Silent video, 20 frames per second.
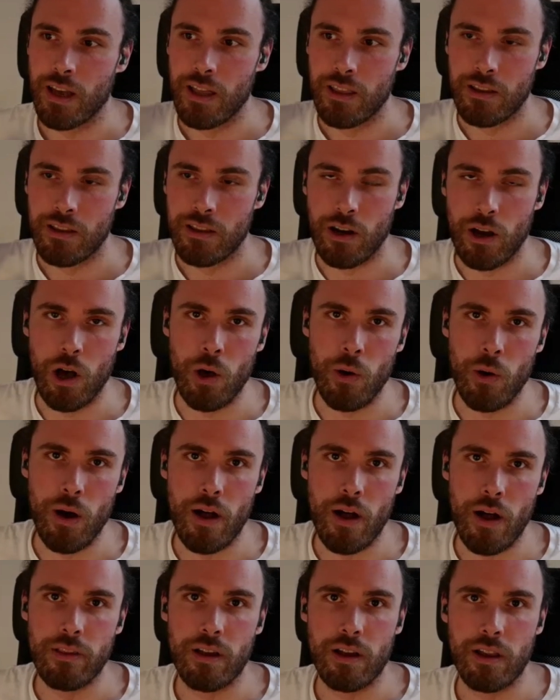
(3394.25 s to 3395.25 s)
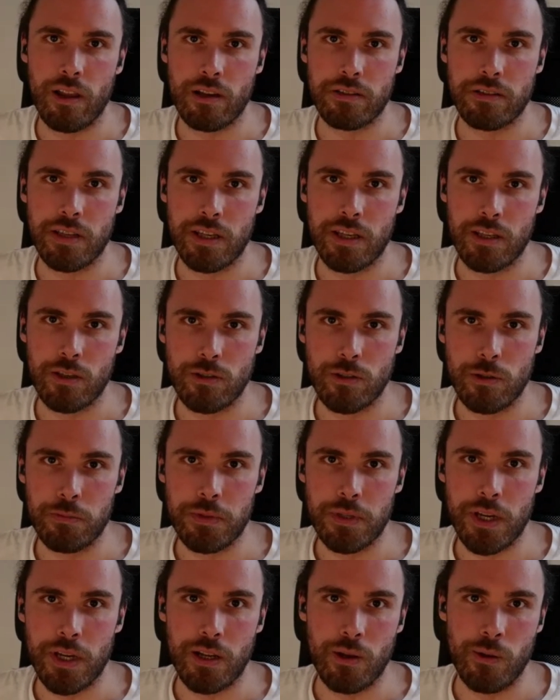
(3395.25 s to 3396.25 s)
They're all on the Logseq YouTube
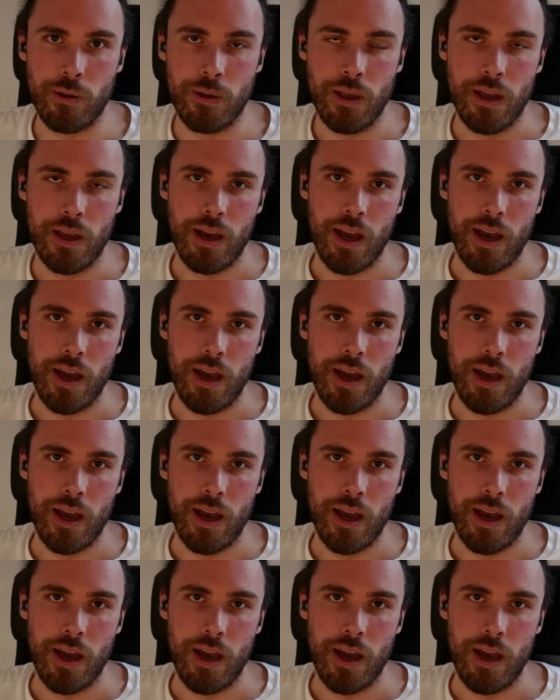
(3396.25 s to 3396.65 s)
channel.